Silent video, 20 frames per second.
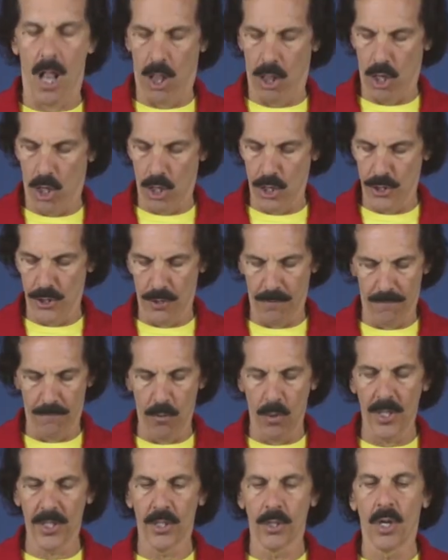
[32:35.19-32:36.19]
large
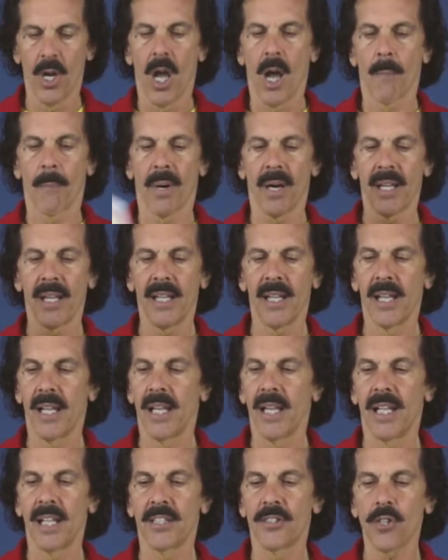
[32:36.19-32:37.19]
for you. But
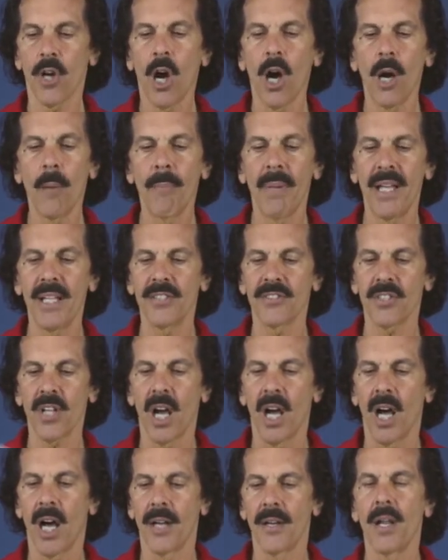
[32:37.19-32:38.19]
it's all based
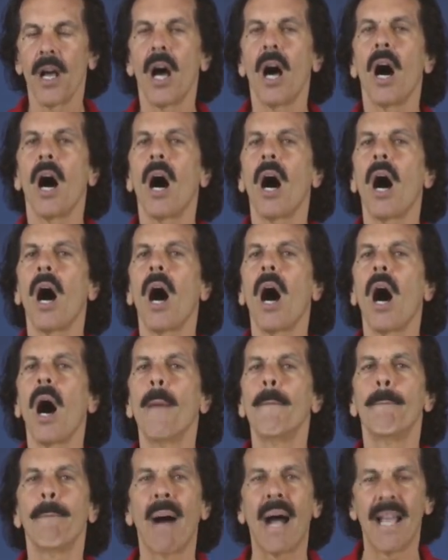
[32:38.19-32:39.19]
on a
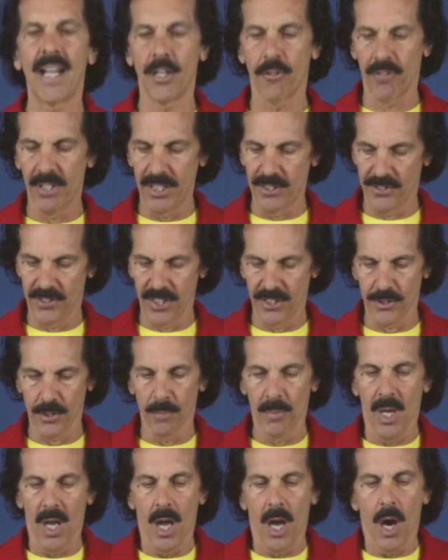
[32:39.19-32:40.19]
binary
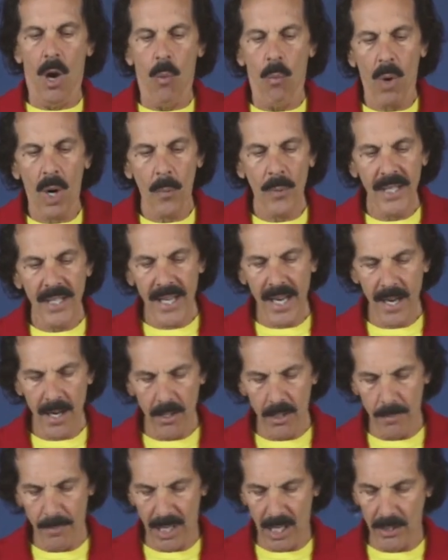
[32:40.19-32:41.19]
system. What we
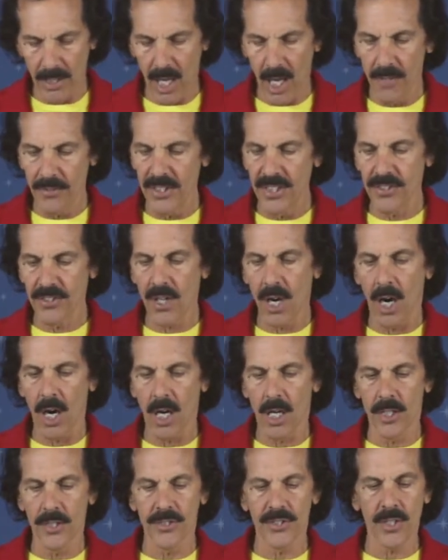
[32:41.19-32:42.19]
care about on these
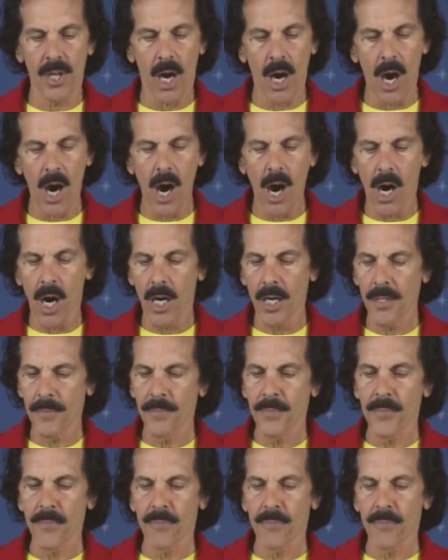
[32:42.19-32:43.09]
cards are